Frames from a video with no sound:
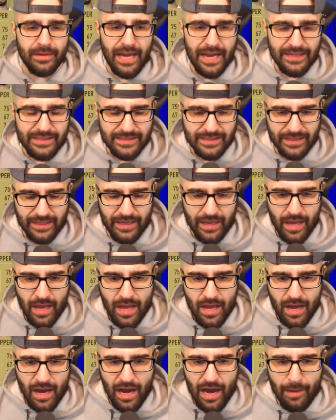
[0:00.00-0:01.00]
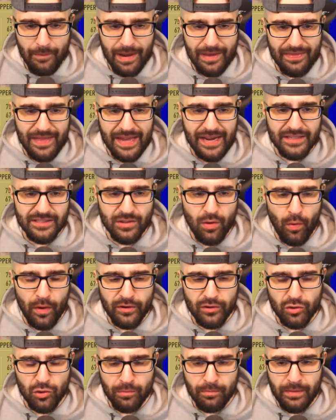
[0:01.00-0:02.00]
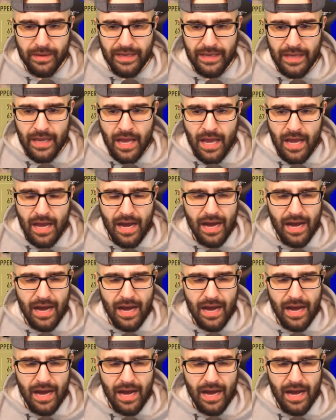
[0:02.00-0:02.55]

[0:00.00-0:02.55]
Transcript: nicely, um, and that is going to be